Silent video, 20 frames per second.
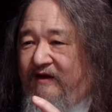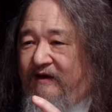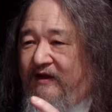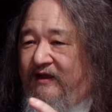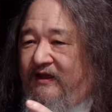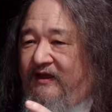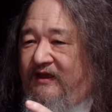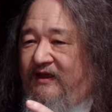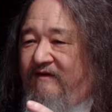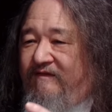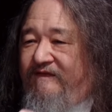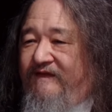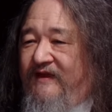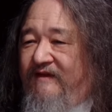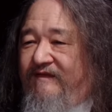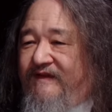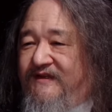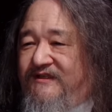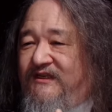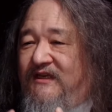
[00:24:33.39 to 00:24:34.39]
if,
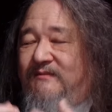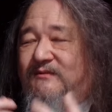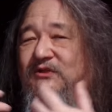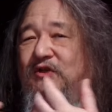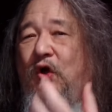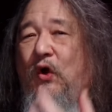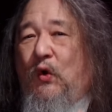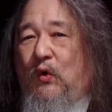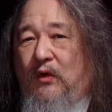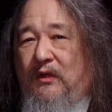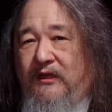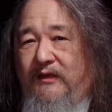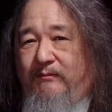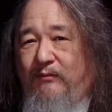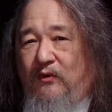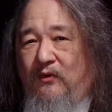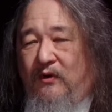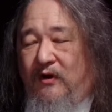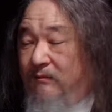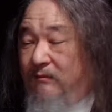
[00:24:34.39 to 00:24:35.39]
if it seems totally
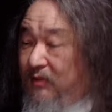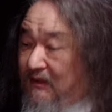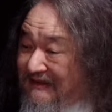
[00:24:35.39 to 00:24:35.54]
boring.